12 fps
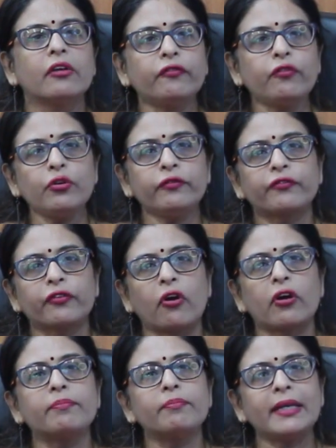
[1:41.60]
food
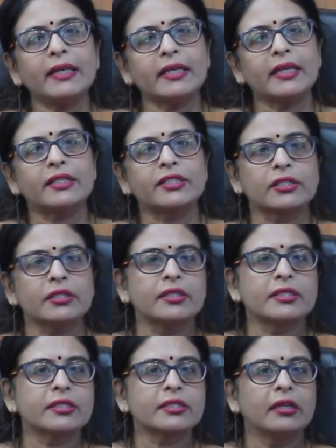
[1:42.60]
fraud
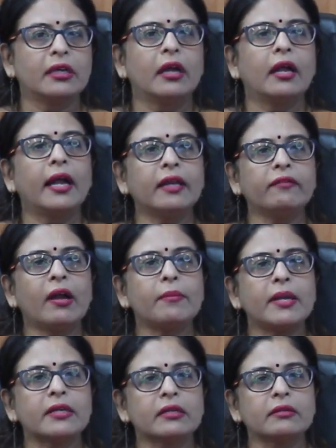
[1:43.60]
mitigations,
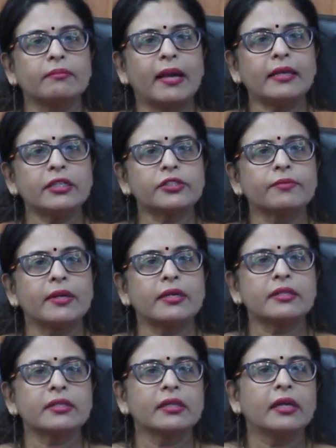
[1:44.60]
environmental
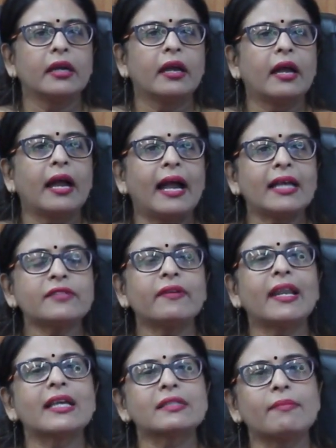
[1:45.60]
management, as
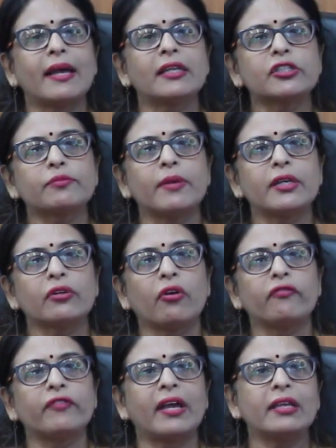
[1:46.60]
well as management
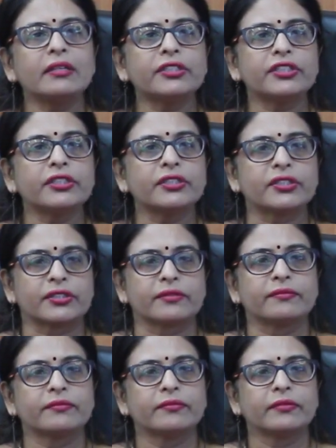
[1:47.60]
of allergens,
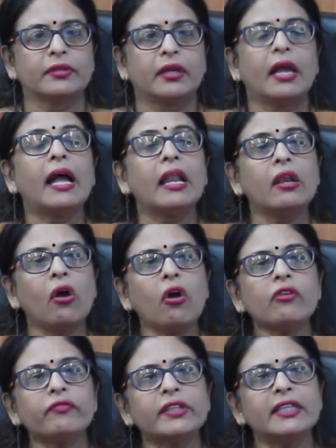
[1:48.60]

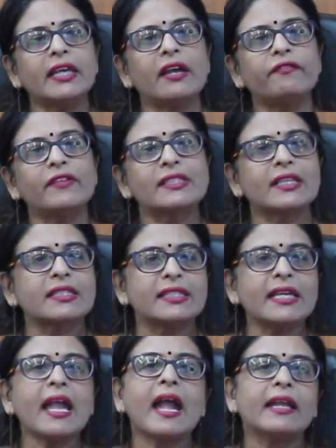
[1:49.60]
along with the
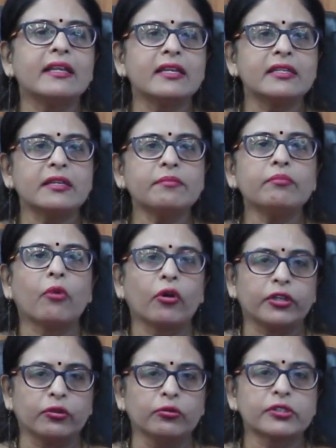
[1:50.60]
FSSC addendum
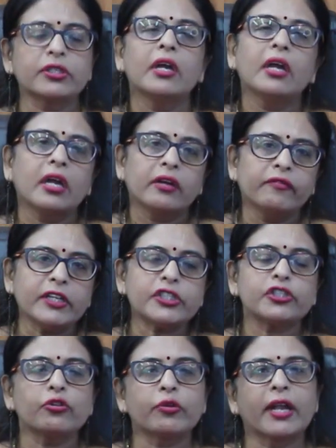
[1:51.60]
modules
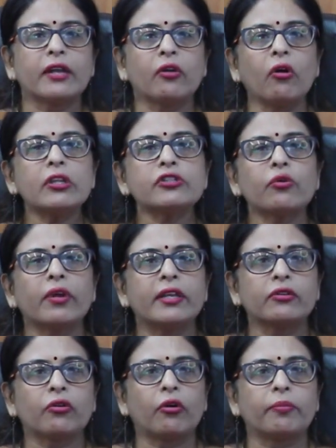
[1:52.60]
which you can also
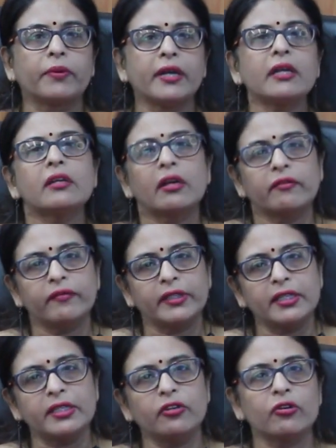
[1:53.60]
incorporate
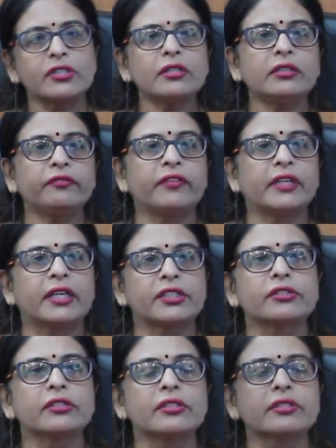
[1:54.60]
within your
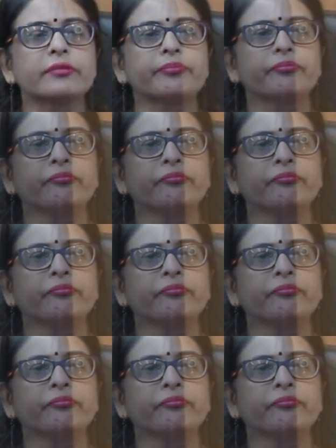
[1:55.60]
certifications.